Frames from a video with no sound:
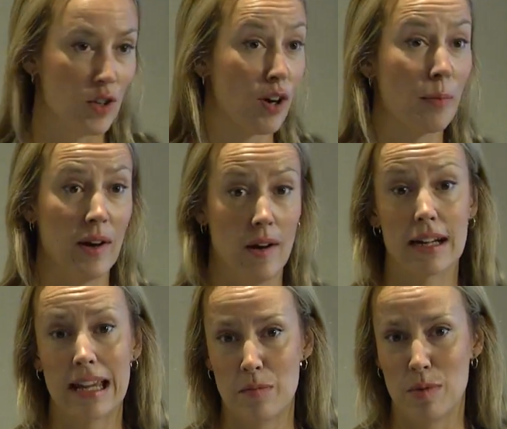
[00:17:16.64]
talk about
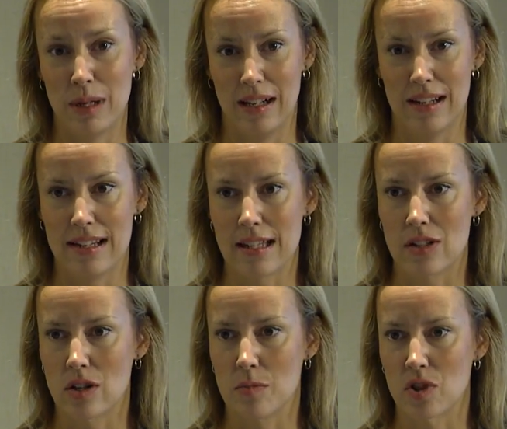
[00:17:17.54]
our capabilities in
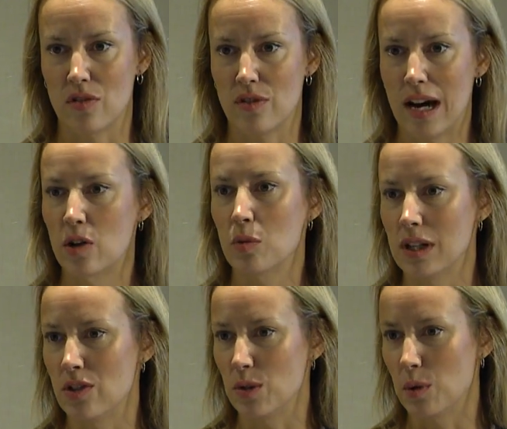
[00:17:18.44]
terms of how do
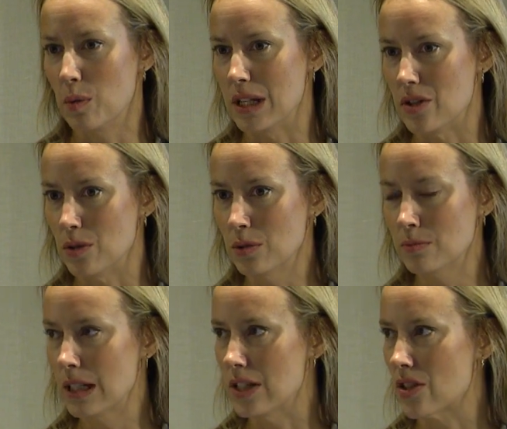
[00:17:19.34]
we do what we
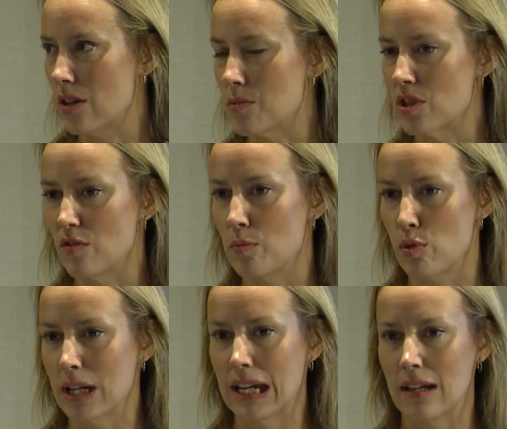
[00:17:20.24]
do, in terms of
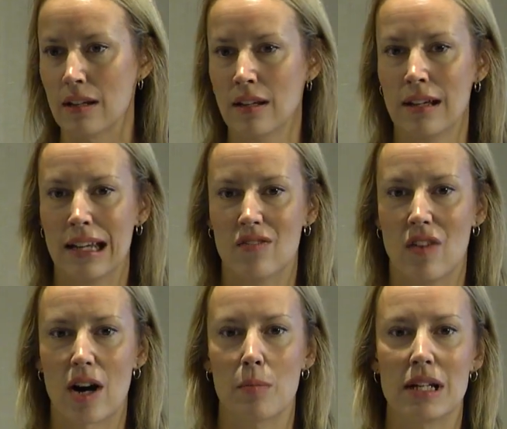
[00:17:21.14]
bringing
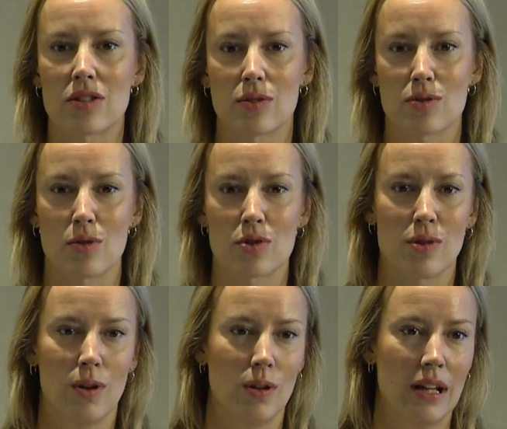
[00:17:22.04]
environmental,
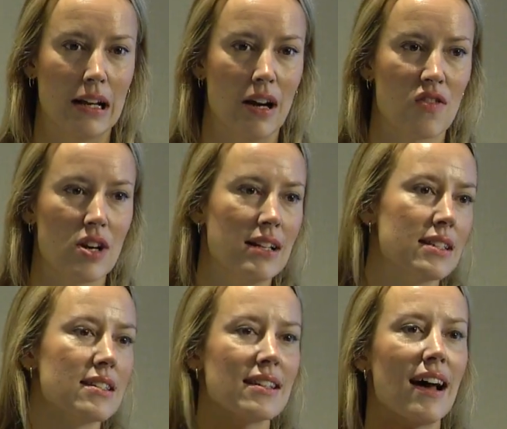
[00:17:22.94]
social, and
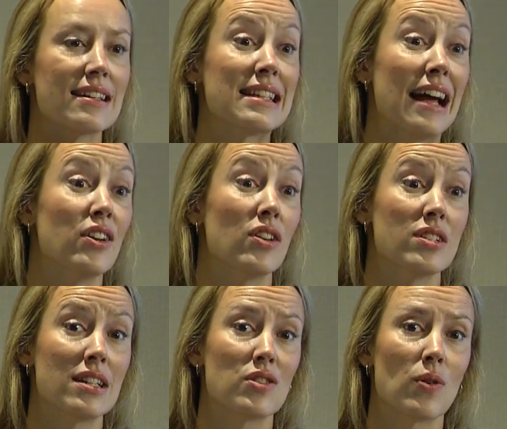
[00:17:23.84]
governance
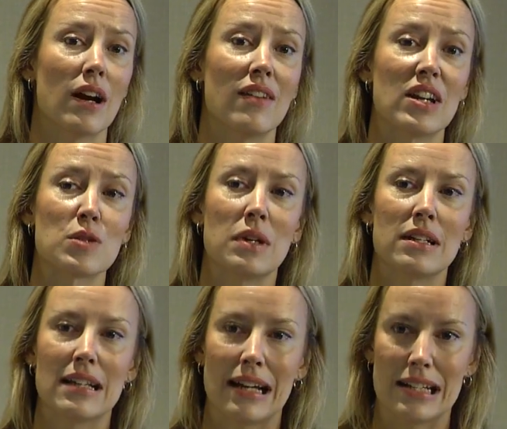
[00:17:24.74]
standards into our
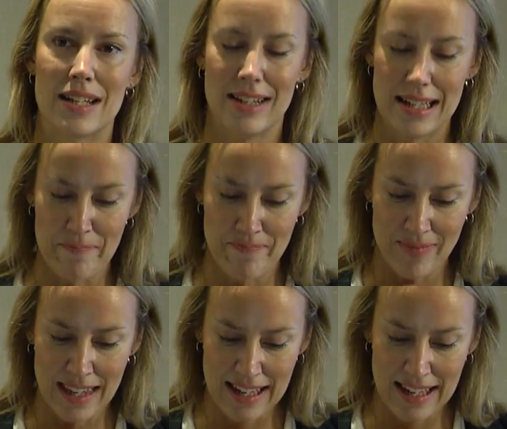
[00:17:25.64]
investment activity.